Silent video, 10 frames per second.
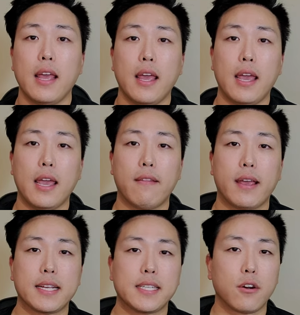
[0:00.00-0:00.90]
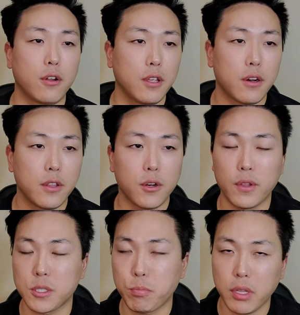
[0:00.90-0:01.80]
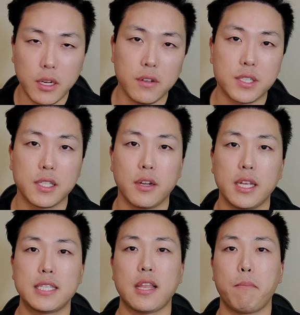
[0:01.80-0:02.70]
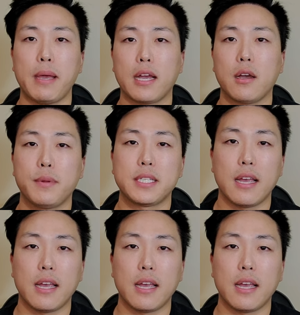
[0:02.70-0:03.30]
And like I said earlier, you know, there's plenty of studies that back up its